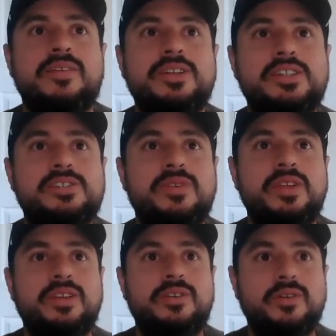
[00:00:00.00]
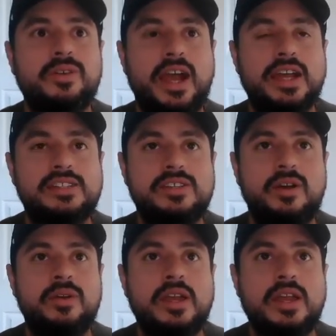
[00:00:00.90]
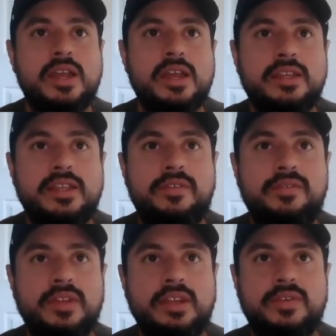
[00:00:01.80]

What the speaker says: Which is really cool, guys. So definitely,